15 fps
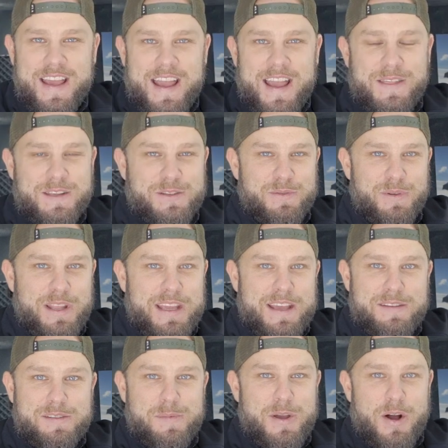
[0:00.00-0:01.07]
And this really
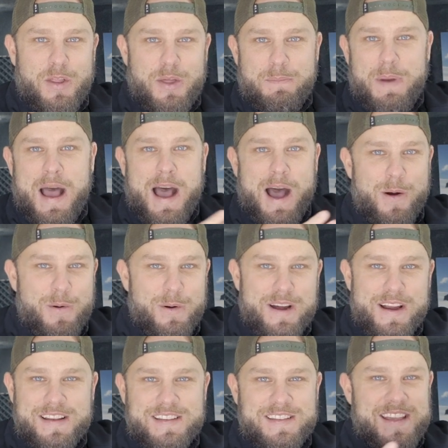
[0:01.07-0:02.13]
gives me all the
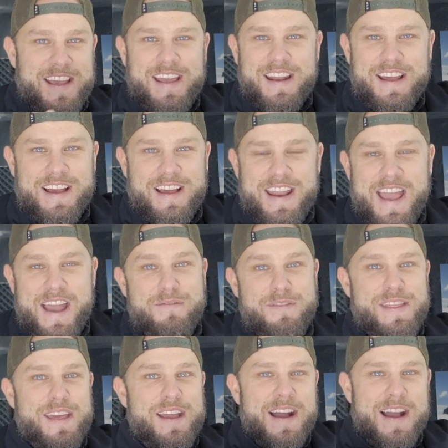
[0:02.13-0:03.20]
power and data and
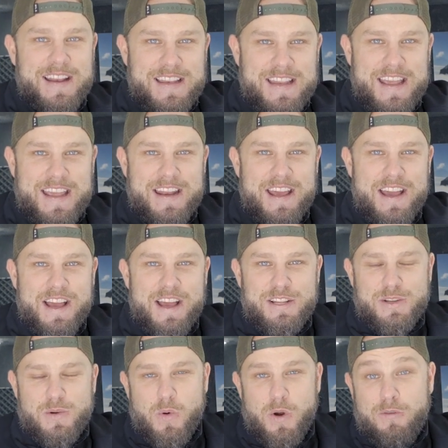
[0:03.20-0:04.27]
everything I need
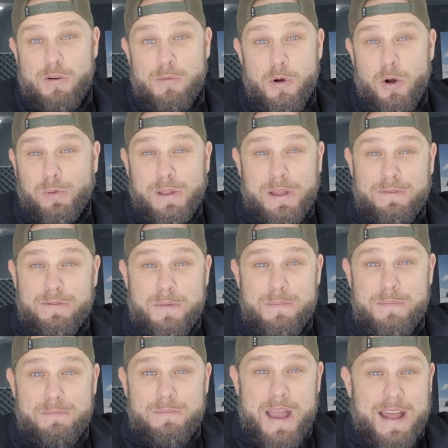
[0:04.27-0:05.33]
to work remotely
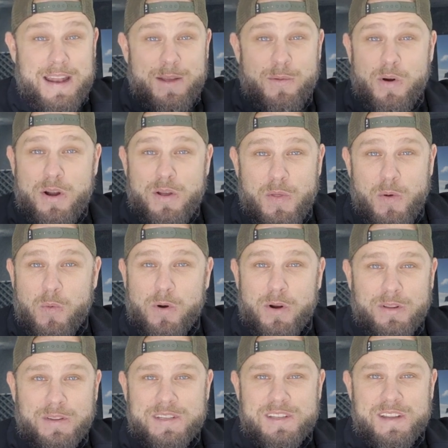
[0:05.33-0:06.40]
from anywhere in the
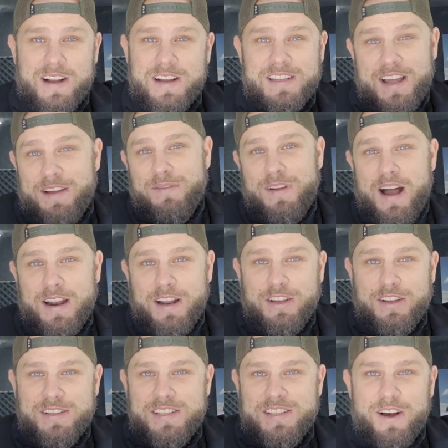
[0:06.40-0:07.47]
world as long as I've got a
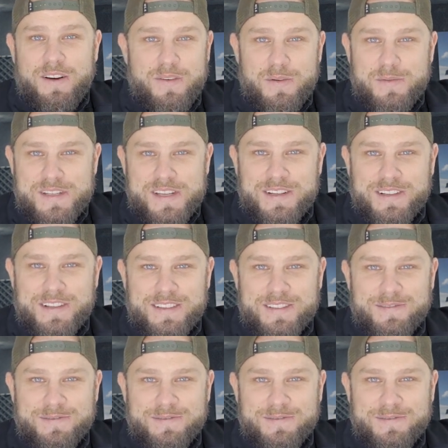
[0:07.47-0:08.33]
good cell phone signal.